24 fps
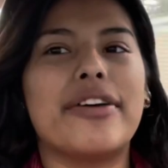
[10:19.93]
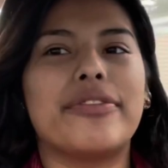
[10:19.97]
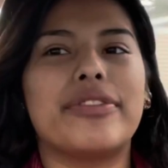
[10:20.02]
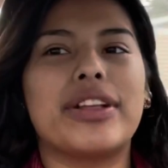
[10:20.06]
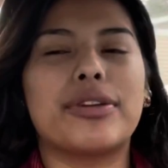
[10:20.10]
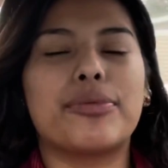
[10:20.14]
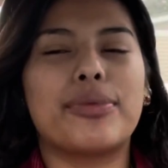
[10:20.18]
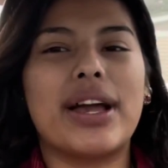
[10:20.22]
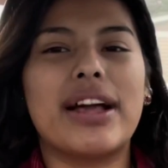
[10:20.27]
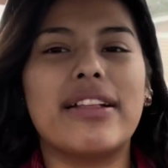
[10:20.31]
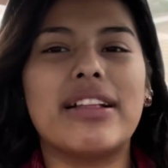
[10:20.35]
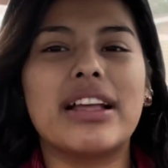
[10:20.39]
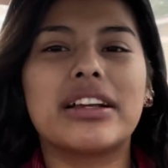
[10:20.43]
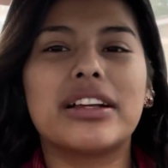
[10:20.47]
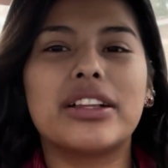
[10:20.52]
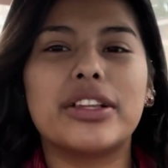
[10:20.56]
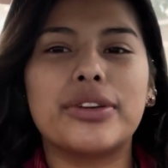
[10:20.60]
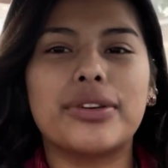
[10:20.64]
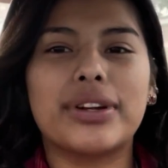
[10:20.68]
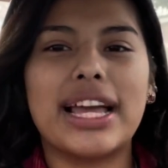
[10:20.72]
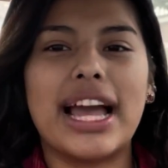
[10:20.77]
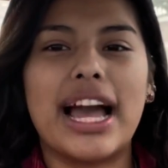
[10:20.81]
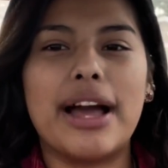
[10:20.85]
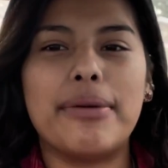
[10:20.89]
Like, we had like a
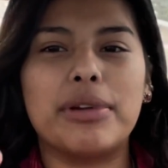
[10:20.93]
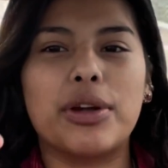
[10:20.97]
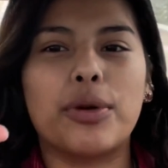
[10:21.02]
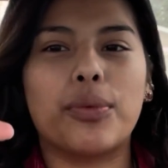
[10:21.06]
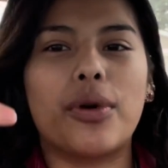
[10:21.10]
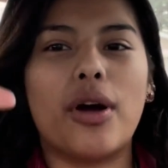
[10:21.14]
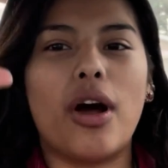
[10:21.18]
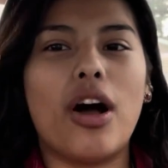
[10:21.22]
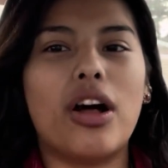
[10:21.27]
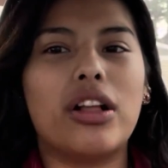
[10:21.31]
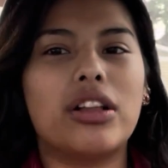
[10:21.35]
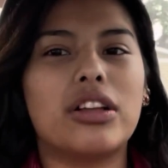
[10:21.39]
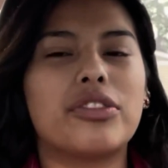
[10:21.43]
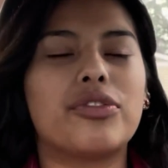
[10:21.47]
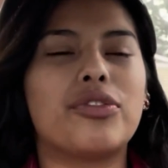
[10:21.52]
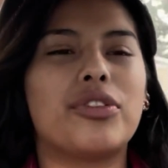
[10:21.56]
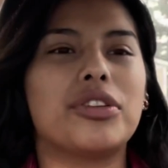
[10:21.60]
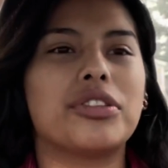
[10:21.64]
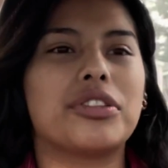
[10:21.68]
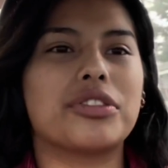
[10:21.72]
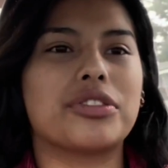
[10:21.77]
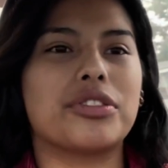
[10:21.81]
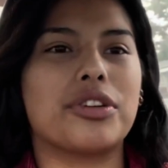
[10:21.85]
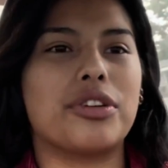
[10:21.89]
little cabinet where all our
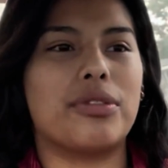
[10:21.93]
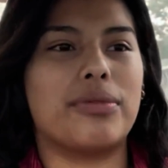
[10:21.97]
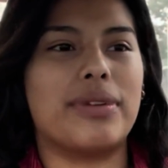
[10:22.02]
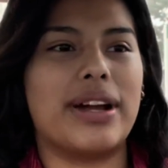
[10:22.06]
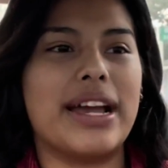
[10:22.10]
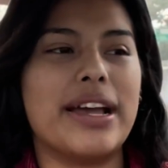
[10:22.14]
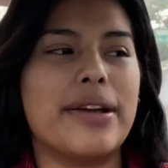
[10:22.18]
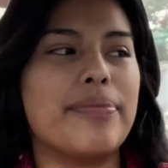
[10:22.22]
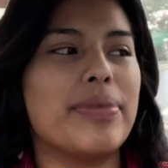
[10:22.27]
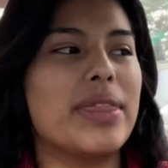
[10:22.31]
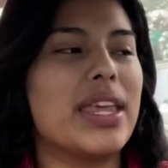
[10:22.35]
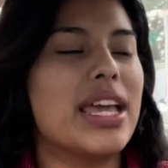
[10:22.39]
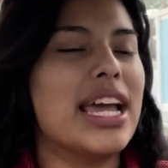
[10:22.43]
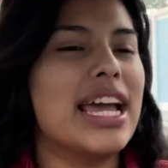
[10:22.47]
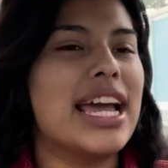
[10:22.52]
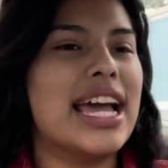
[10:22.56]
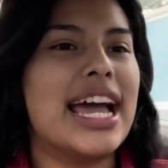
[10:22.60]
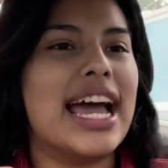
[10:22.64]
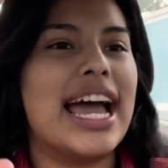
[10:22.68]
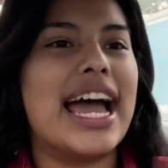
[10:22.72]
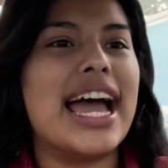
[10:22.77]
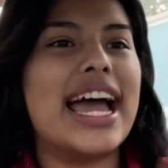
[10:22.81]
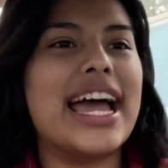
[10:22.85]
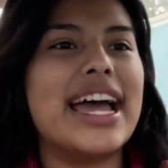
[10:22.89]
folders go, right?
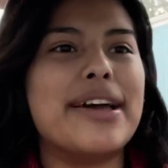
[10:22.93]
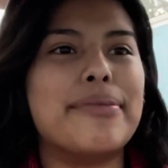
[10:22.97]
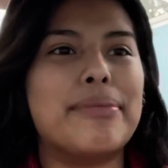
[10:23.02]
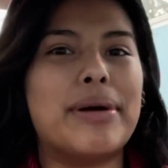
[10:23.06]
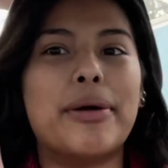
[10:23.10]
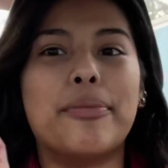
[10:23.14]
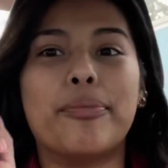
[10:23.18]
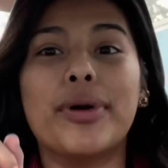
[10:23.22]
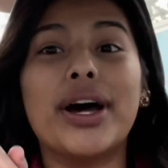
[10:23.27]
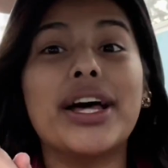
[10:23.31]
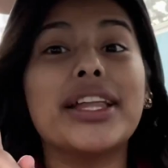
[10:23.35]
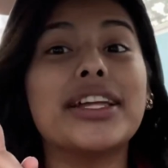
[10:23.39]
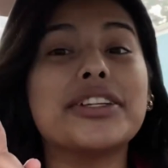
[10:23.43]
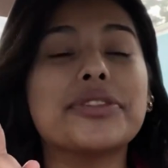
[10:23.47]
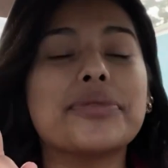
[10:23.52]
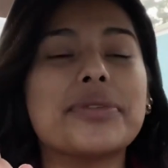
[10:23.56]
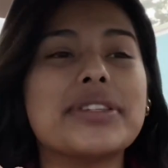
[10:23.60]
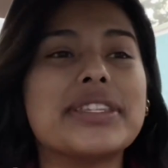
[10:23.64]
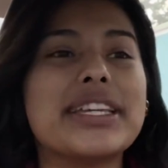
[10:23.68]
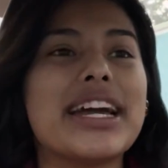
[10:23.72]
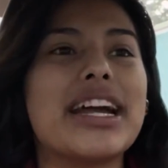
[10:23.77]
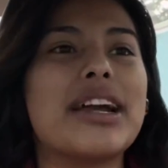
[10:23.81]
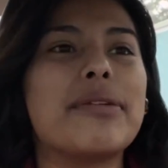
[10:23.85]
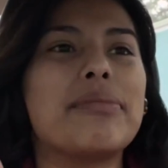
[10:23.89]
And my brother's was
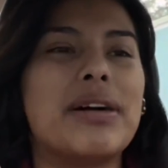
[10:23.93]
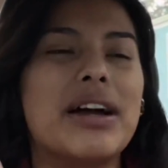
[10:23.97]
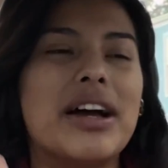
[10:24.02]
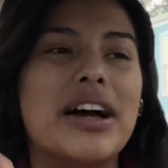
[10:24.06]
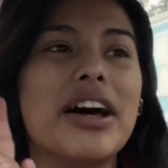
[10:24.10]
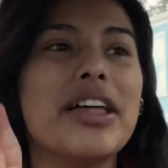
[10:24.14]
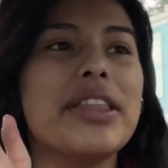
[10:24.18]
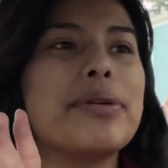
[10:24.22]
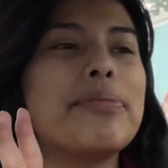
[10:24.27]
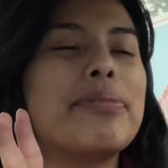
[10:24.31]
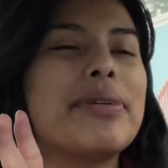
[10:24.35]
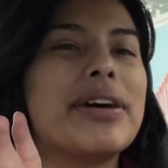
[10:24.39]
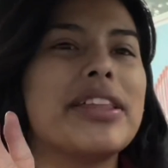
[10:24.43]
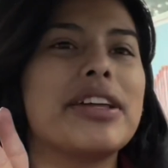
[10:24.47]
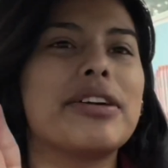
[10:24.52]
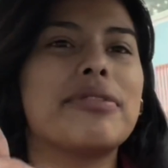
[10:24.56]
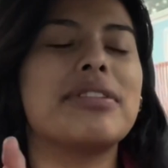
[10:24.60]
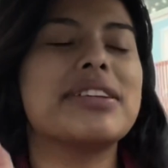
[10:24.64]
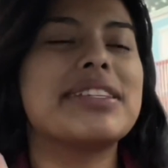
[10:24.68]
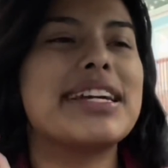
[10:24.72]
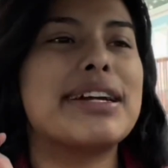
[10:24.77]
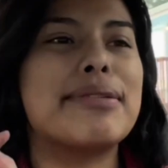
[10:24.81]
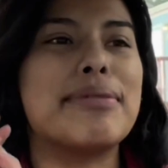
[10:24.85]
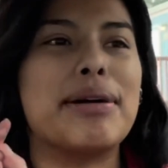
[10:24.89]
there, my other brother
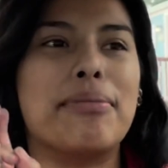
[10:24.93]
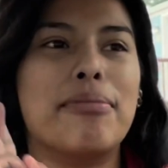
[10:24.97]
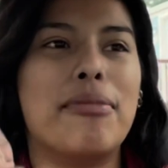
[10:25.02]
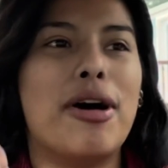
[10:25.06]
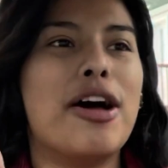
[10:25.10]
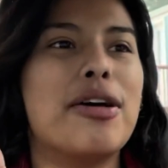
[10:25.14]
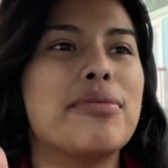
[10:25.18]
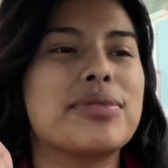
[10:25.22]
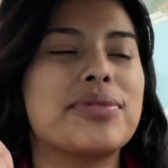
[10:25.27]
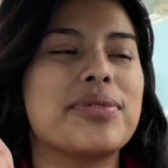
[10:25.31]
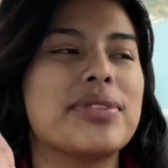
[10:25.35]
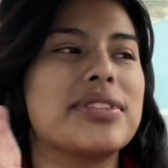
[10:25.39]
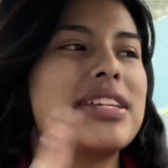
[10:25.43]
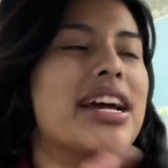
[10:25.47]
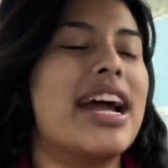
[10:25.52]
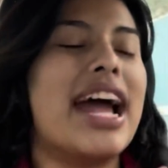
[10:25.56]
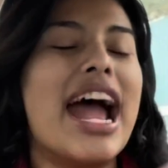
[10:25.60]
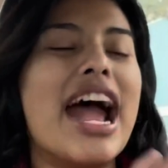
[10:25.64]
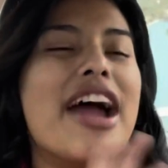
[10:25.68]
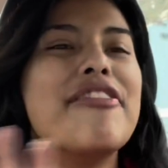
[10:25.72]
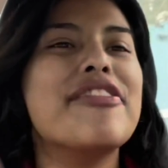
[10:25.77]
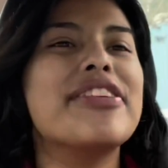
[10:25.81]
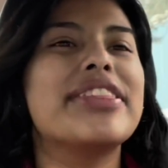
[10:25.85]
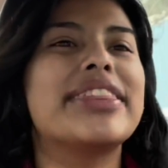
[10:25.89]
was there, my mom's was there,
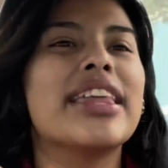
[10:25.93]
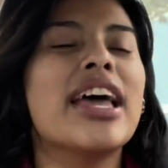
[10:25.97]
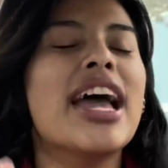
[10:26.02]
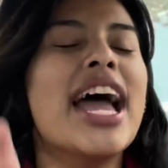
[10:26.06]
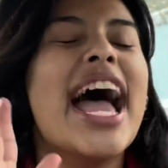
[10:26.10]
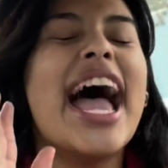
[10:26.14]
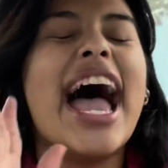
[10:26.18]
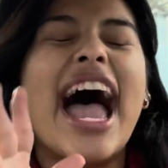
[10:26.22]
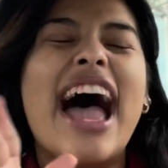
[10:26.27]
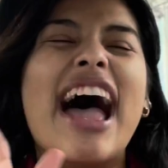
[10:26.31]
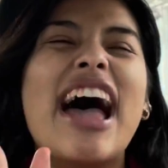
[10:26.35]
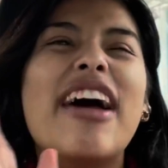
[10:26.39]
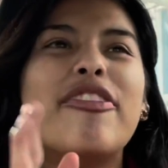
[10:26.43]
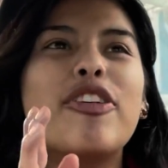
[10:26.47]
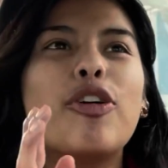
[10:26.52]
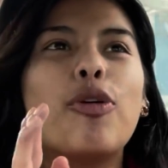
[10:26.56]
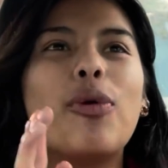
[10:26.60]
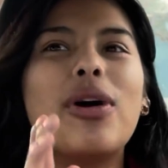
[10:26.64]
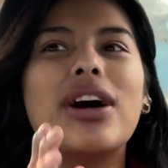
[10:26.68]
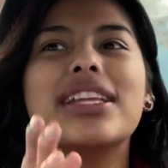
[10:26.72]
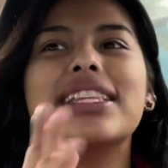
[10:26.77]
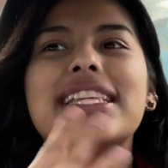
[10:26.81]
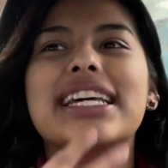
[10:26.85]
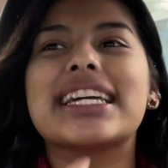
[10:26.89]

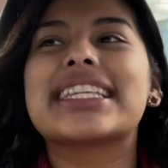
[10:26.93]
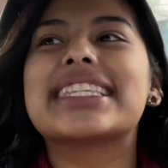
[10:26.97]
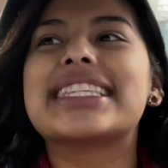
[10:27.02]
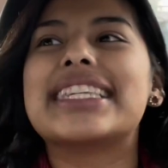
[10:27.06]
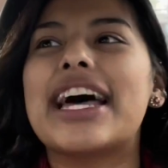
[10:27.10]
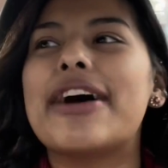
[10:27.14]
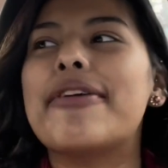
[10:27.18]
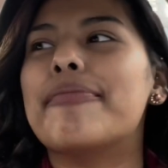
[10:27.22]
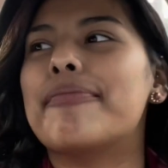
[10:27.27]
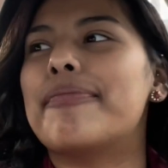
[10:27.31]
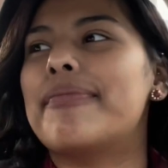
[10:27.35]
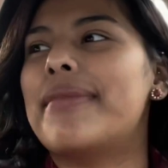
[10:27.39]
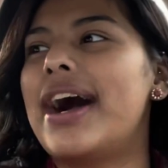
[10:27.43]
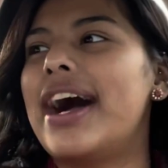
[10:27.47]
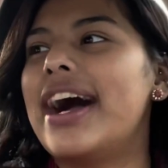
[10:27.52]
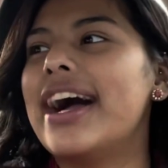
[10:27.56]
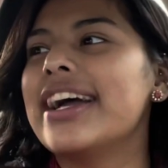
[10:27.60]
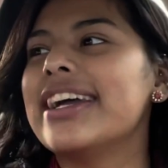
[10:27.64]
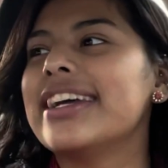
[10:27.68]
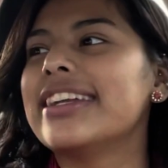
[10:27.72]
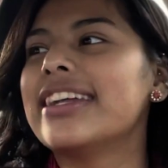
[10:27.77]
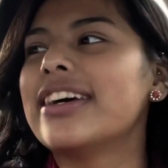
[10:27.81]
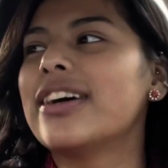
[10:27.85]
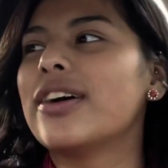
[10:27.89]
everyone except
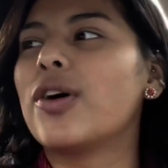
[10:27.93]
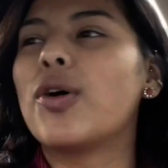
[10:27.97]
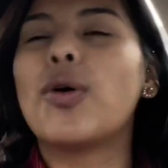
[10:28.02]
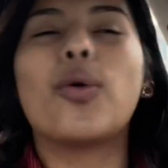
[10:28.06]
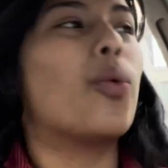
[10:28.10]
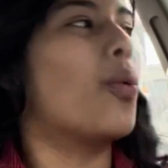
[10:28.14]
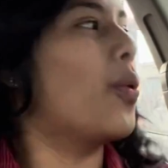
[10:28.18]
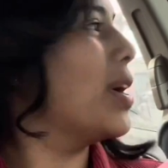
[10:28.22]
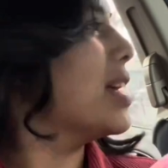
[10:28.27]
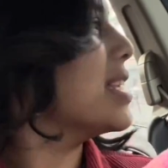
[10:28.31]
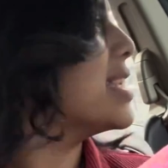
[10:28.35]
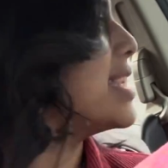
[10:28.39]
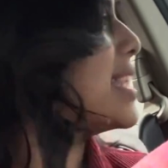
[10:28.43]
mine was